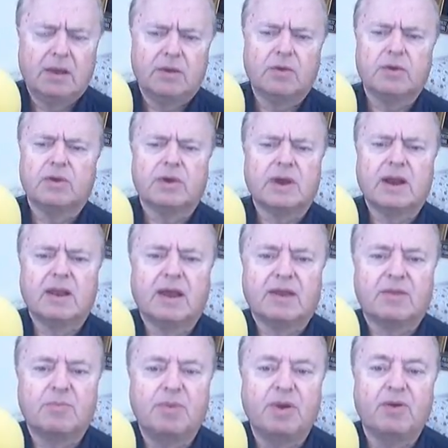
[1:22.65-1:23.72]
you're looking
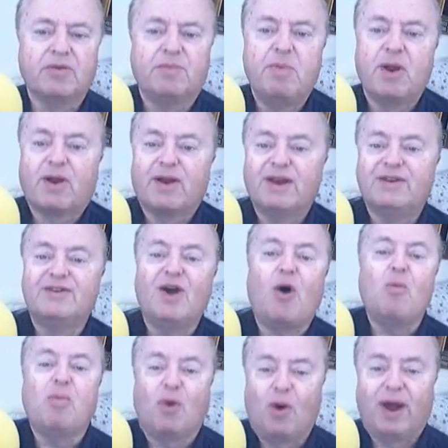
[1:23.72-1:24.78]
like the Pillsbury
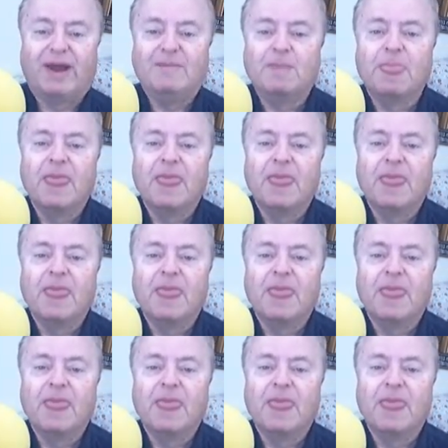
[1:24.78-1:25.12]
Doughboy.